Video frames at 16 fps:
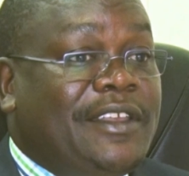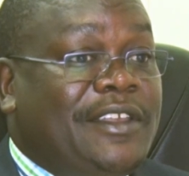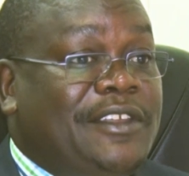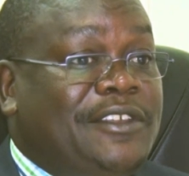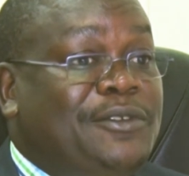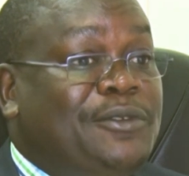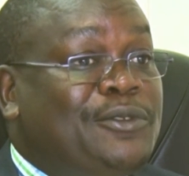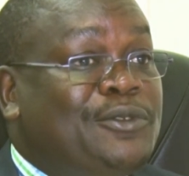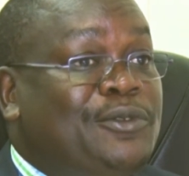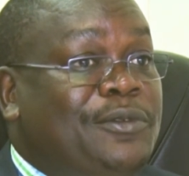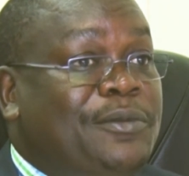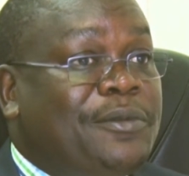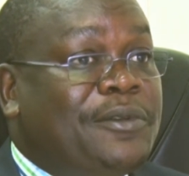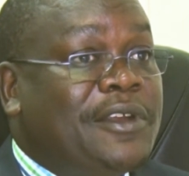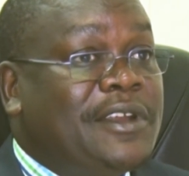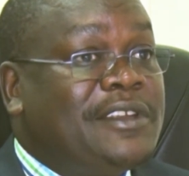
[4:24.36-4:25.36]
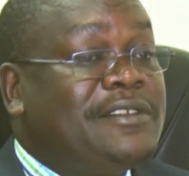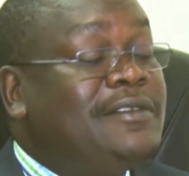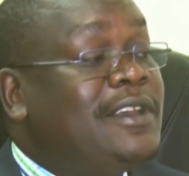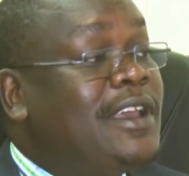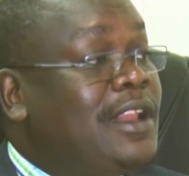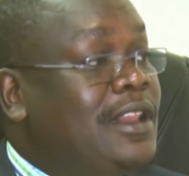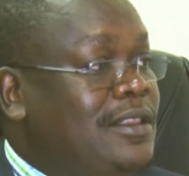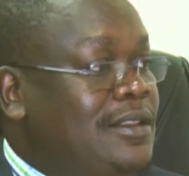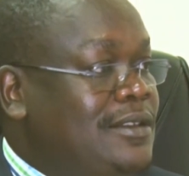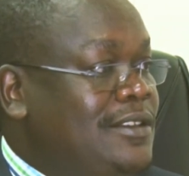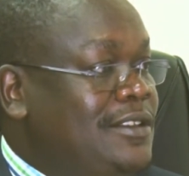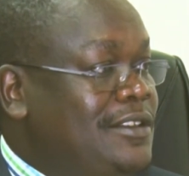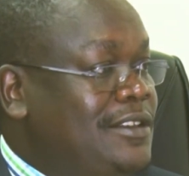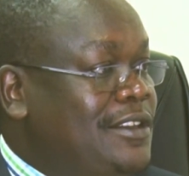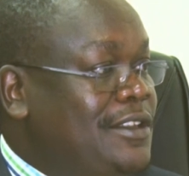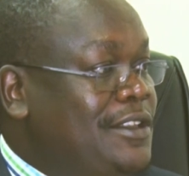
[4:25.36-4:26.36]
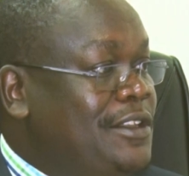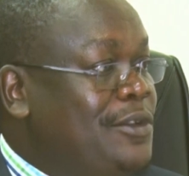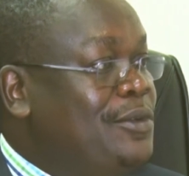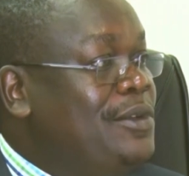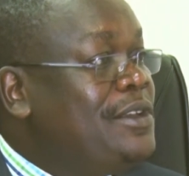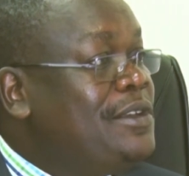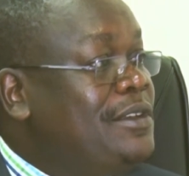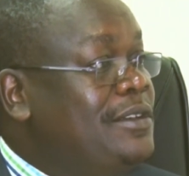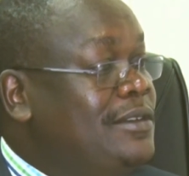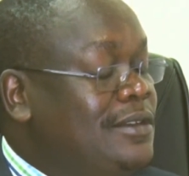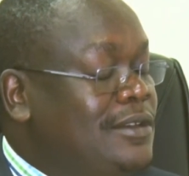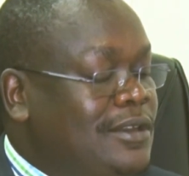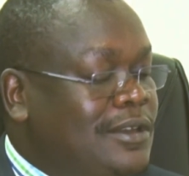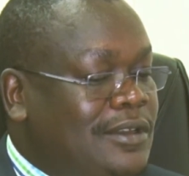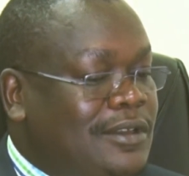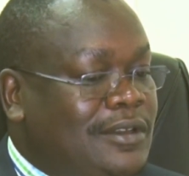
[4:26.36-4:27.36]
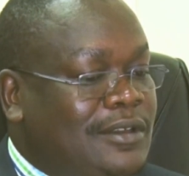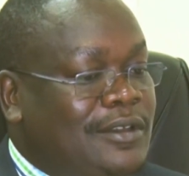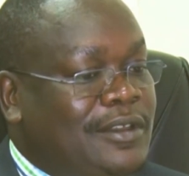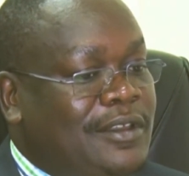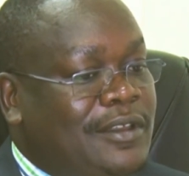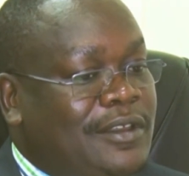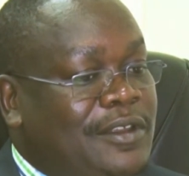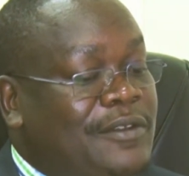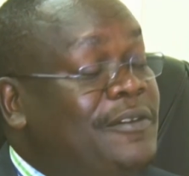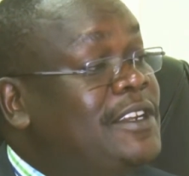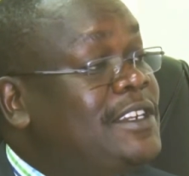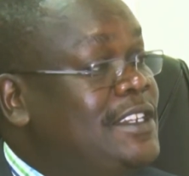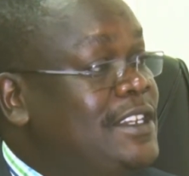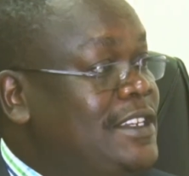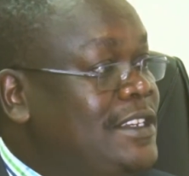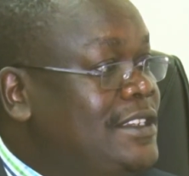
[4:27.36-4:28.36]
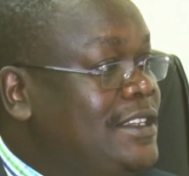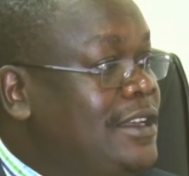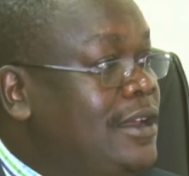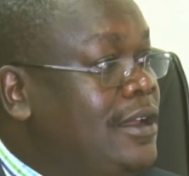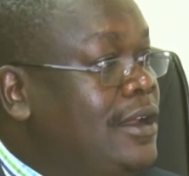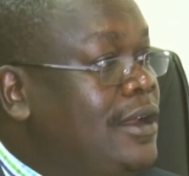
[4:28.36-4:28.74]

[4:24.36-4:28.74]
Issues of reproductive health, including infertility,